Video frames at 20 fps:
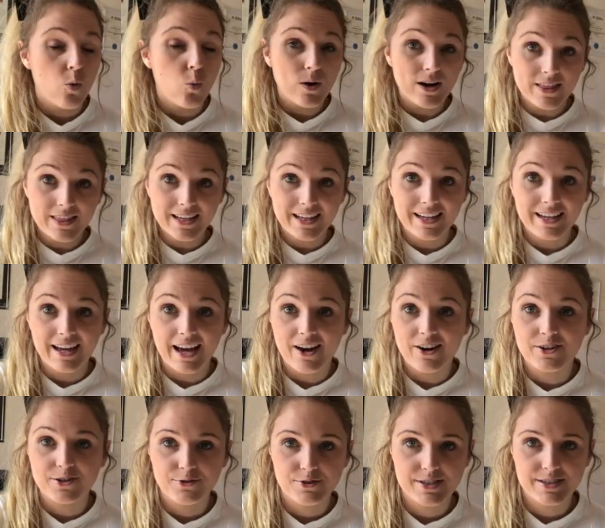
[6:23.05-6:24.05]
One of the key
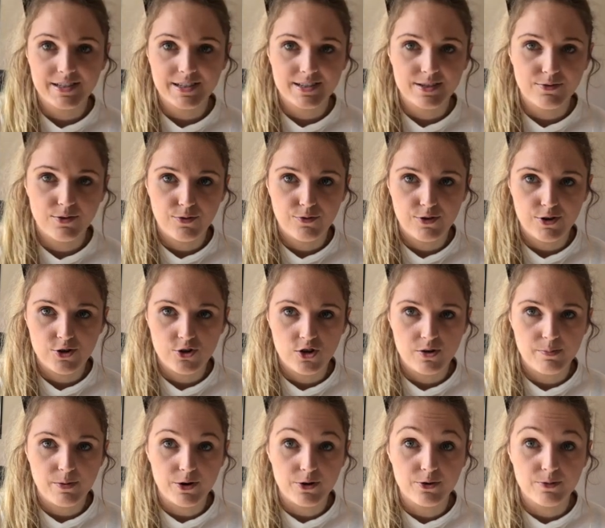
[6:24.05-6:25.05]
characteristics of the first
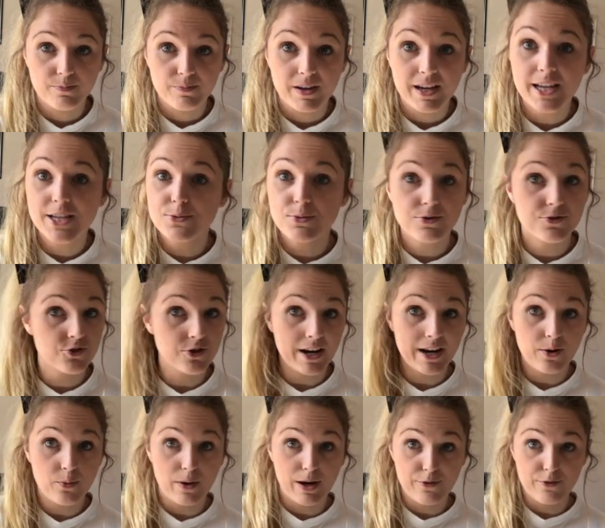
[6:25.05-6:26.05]
year model is we've
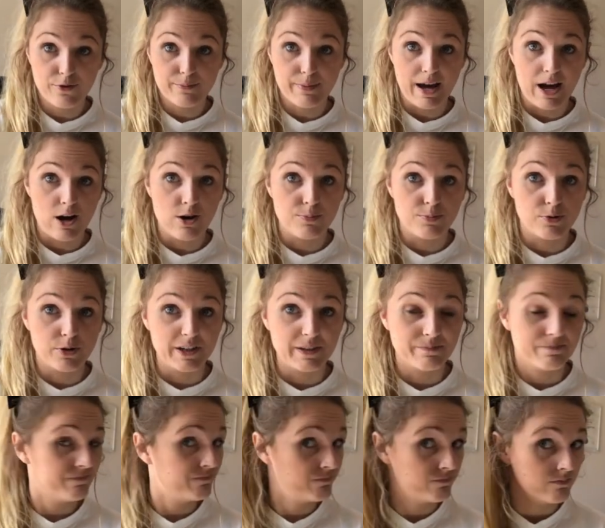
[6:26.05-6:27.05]
strayed away from PowerPoint.
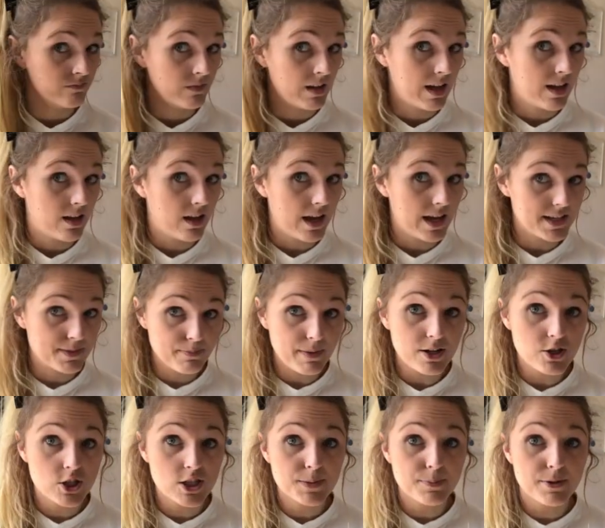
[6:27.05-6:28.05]
As
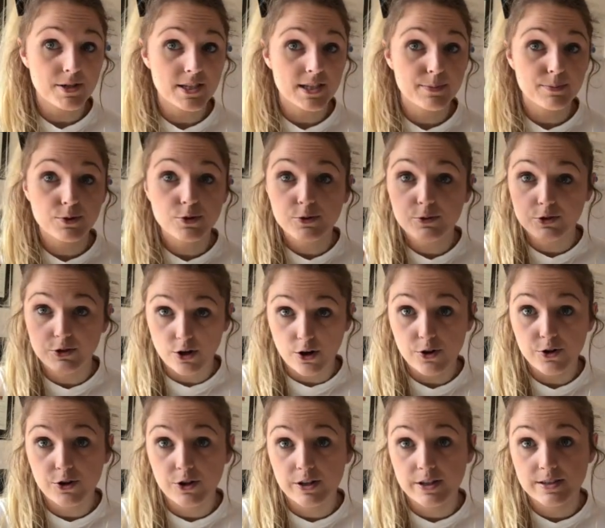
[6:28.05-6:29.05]
much as possible, no
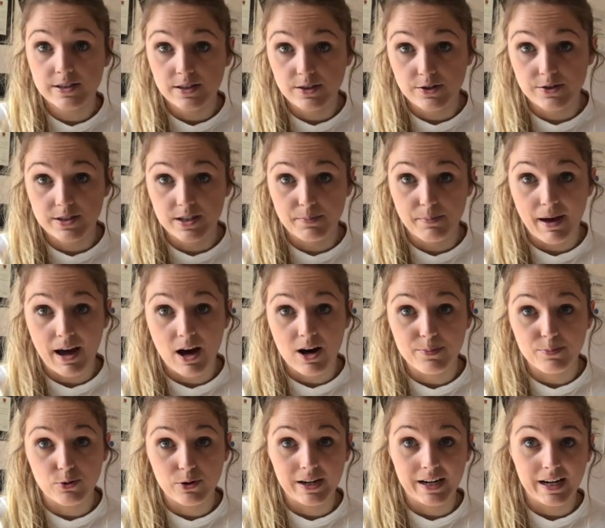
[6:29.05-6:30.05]
units are using
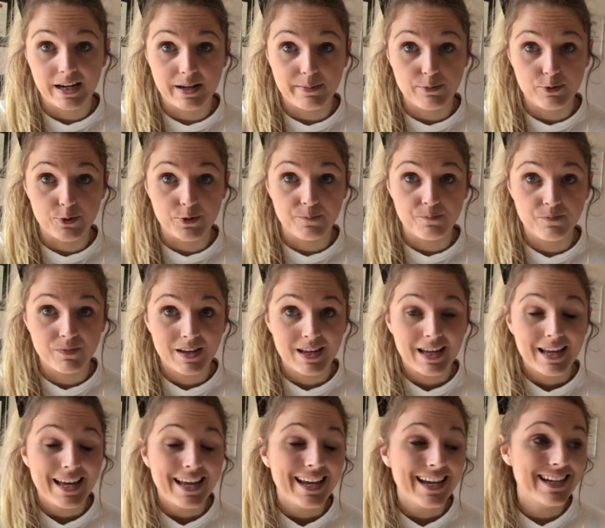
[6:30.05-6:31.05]
PowerPoint anymore.
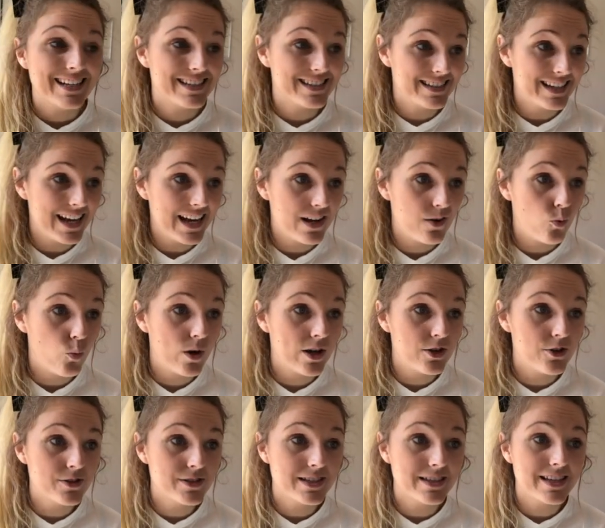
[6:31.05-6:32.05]
Instead, we're
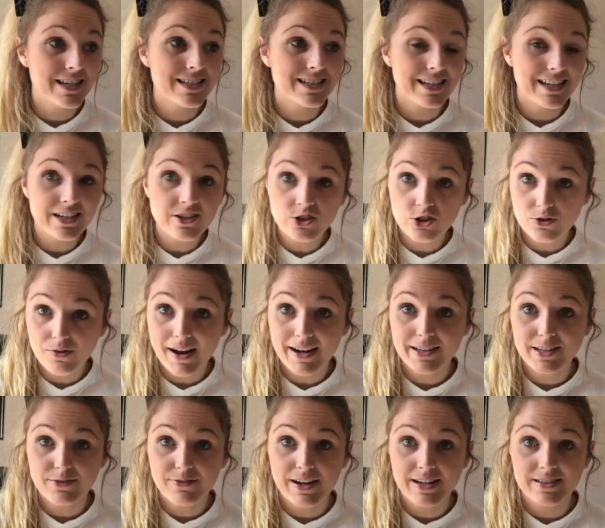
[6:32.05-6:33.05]
using these
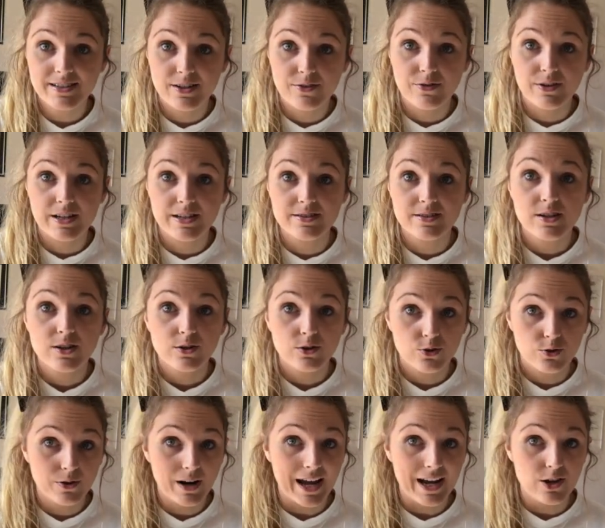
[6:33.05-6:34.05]
interactive activities
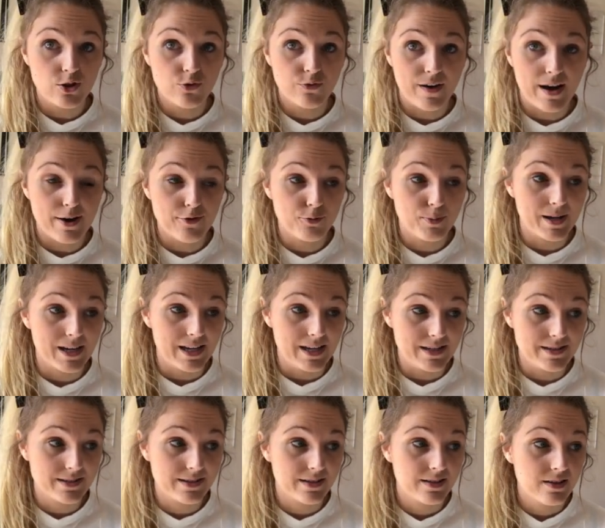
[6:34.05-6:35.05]
called
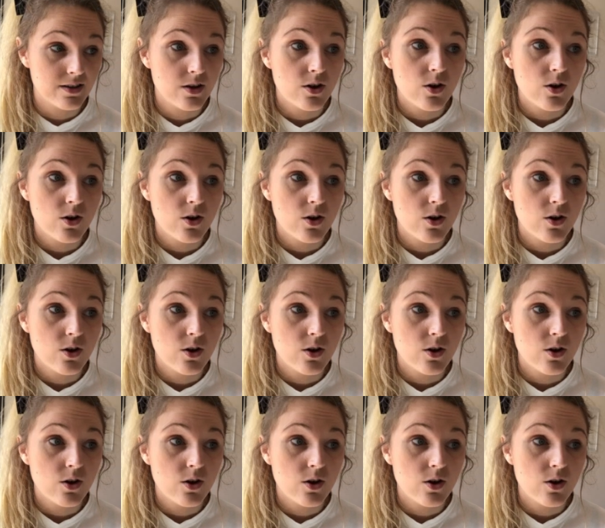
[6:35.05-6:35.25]
H5Ps.